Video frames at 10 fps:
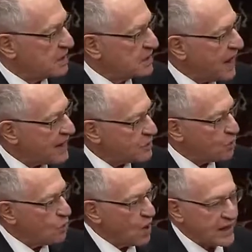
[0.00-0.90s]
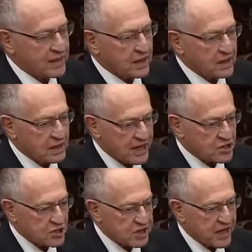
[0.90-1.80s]
not what a
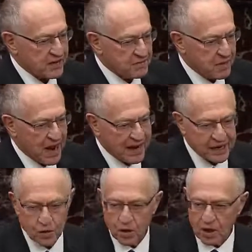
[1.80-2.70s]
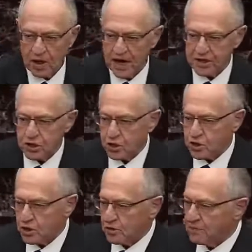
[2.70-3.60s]
legislative body or a
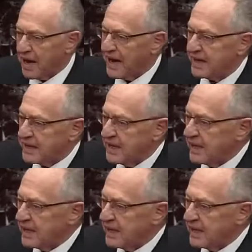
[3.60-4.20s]
constitutional body